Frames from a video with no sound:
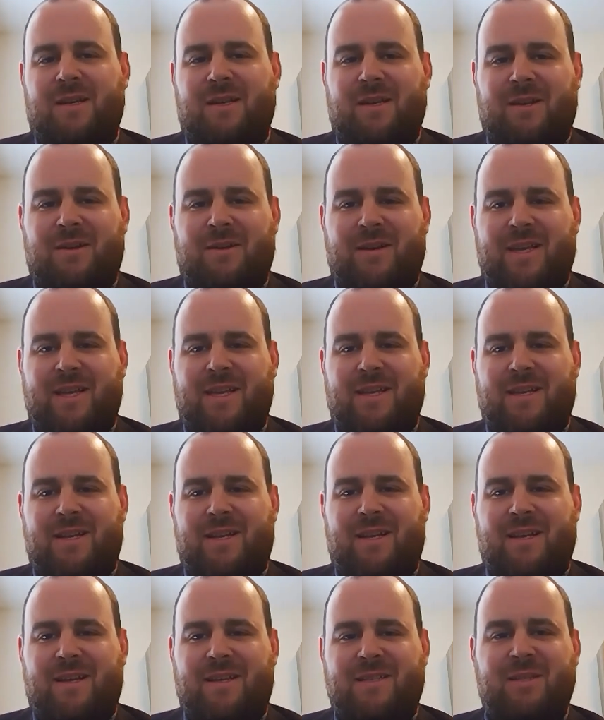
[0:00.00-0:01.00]
you know I can
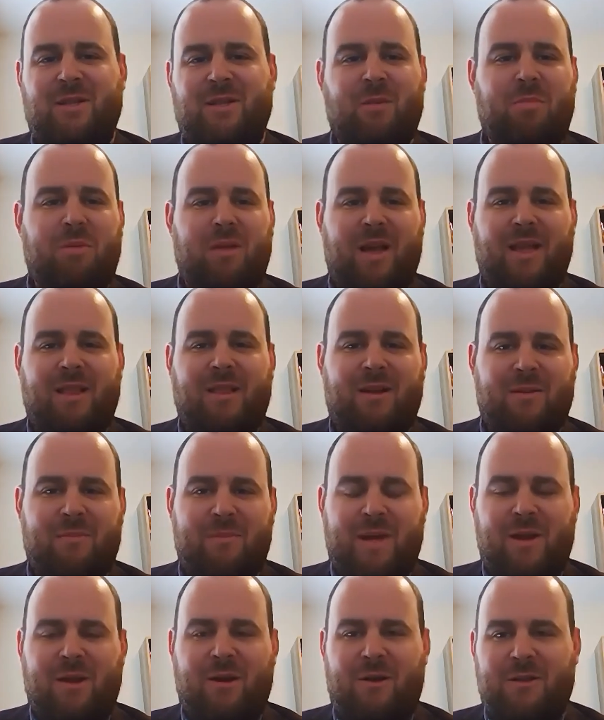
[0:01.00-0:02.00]
uh, still apply a lot of
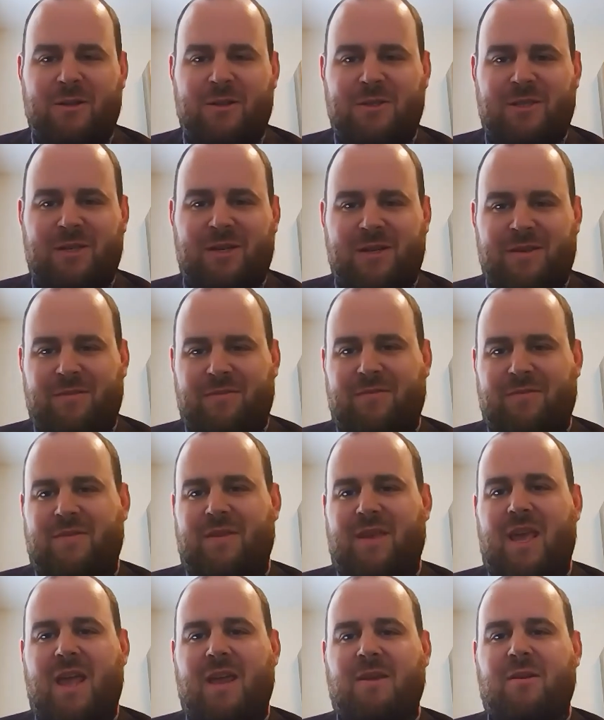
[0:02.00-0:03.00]
my knowledge that I've
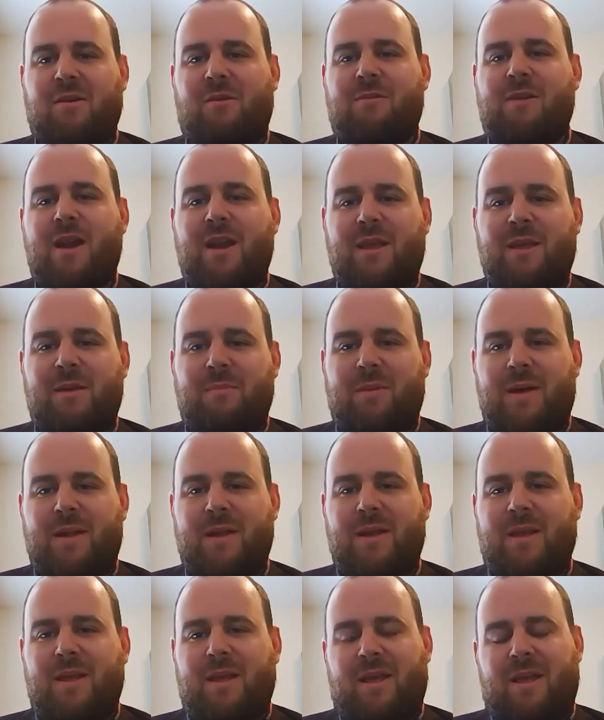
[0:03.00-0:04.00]
gained already.
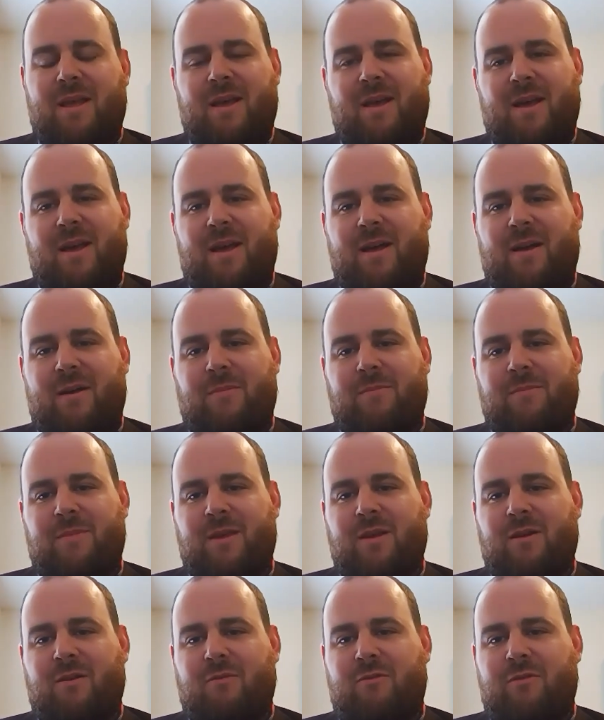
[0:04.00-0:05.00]
But um,
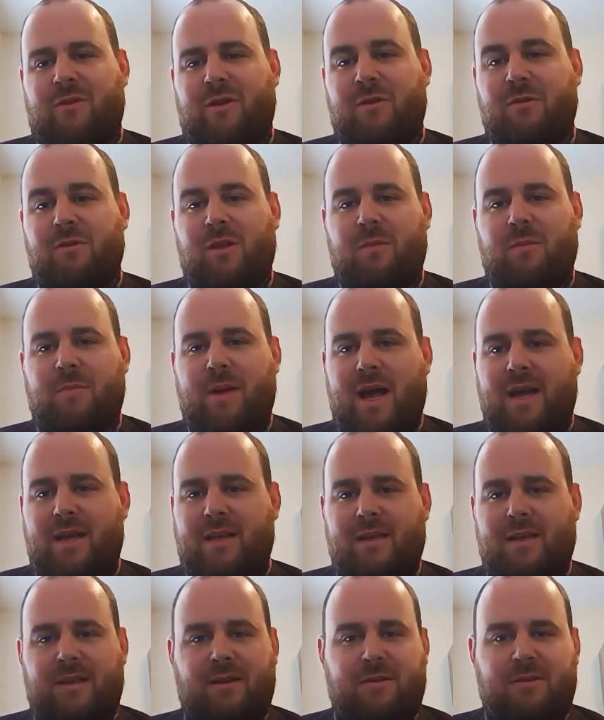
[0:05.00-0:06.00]
you know, if we do look
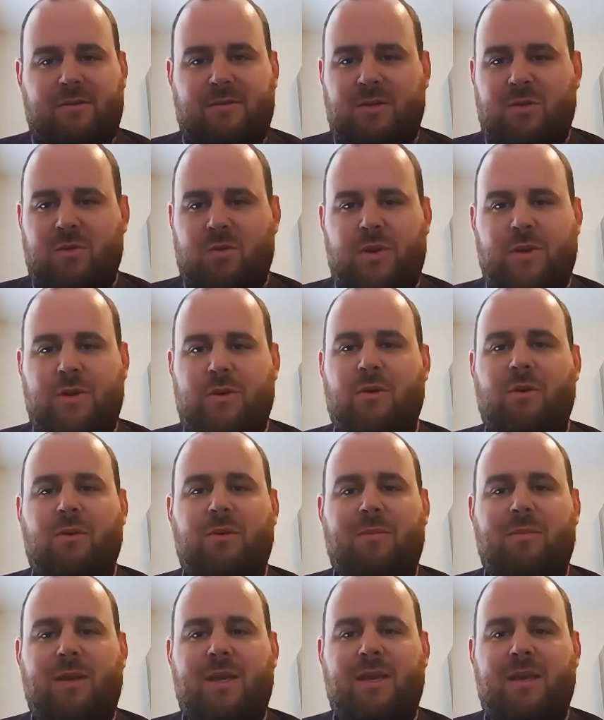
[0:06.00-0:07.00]
back, you know, 20 year
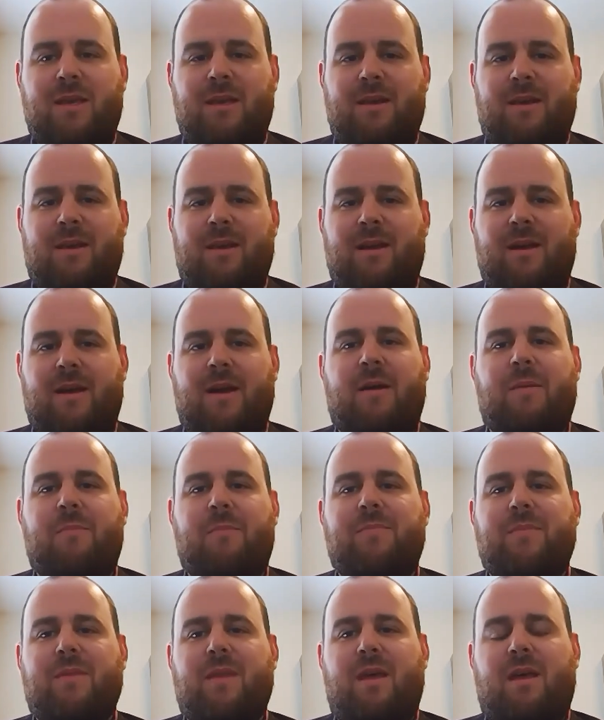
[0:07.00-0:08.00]
old me,
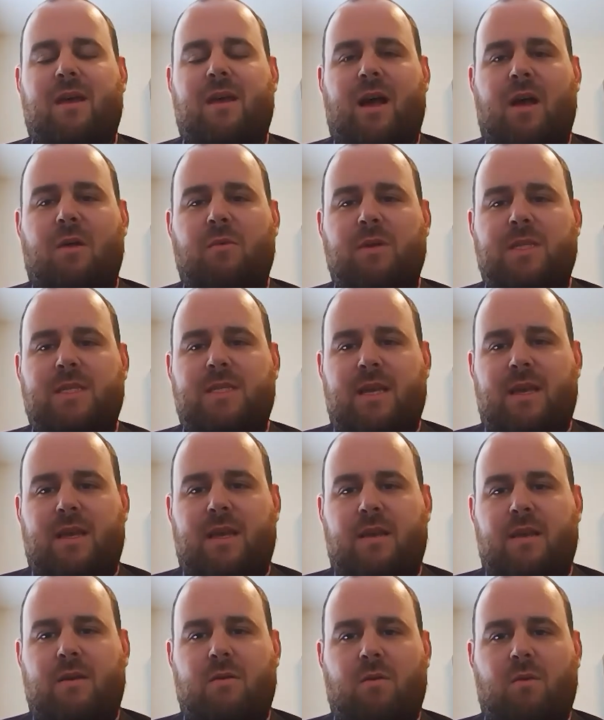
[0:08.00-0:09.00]
um, I would
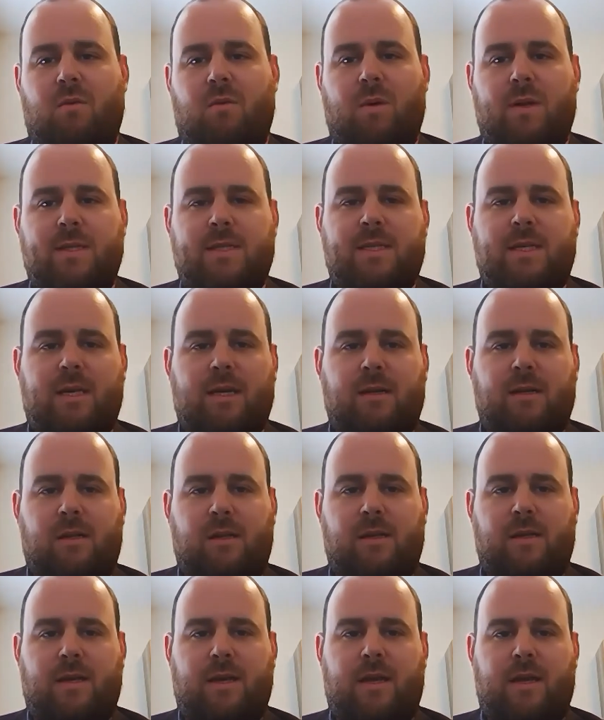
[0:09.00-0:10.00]
say one
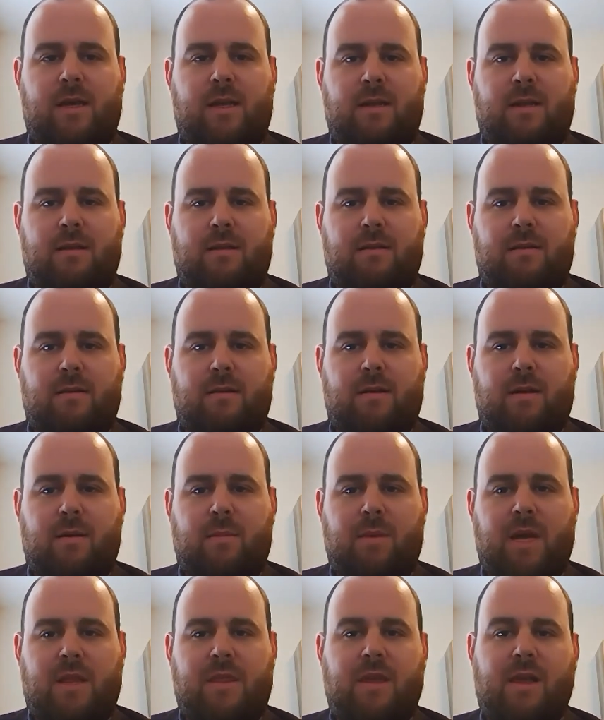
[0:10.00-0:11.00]
skill, and
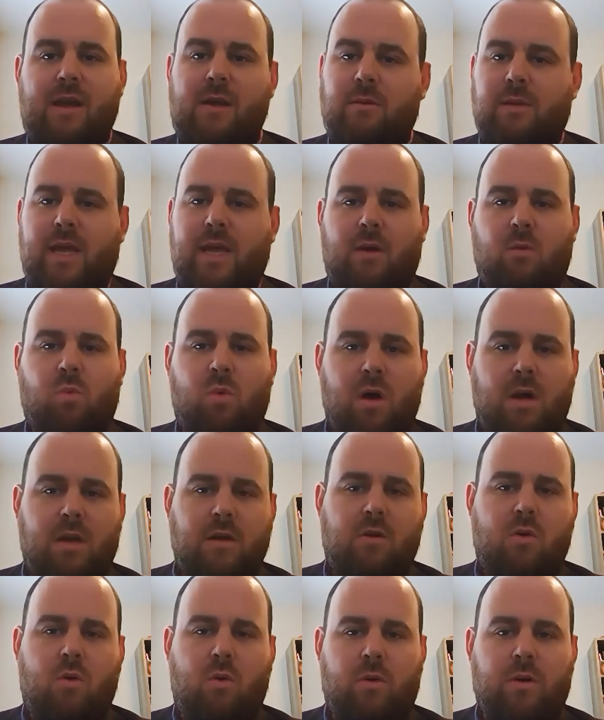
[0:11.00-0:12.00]
um, I think I only had
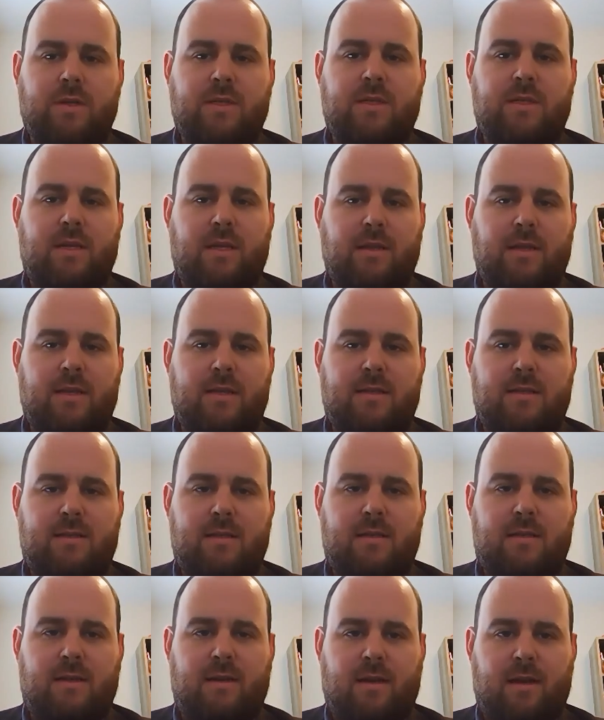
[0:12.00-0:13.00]
one course in
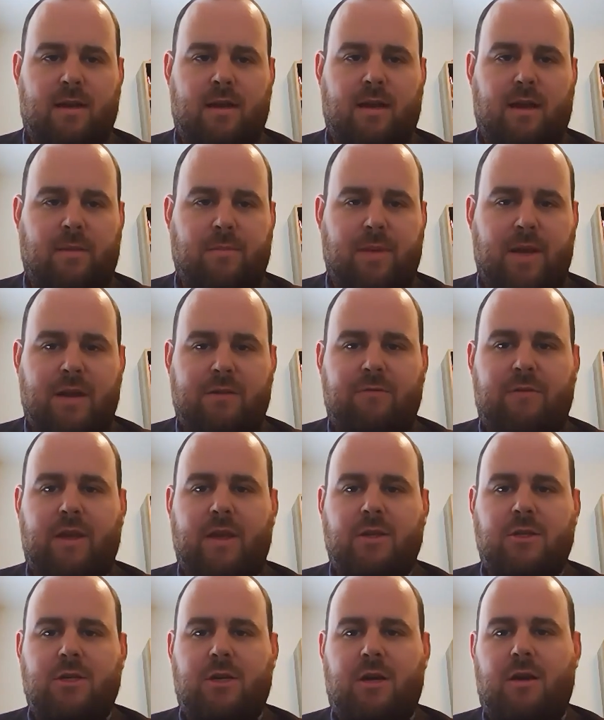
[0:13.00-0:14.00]
this um, at
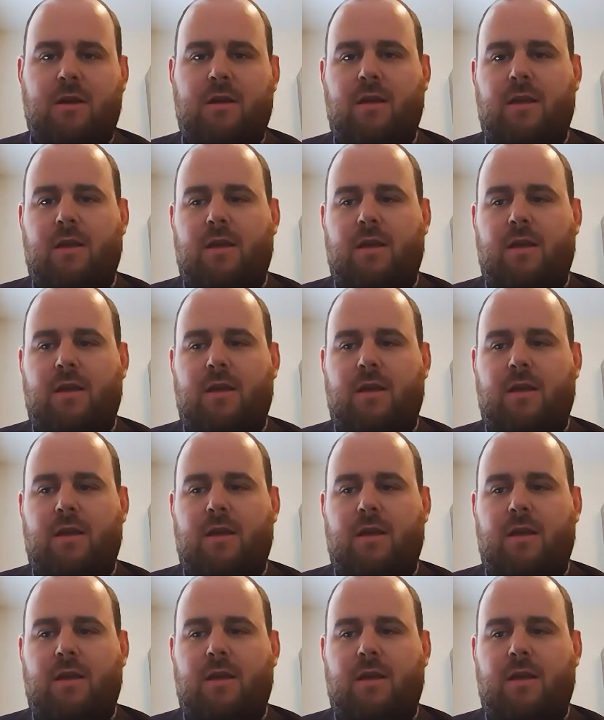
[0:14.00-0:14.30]
Fanshawe,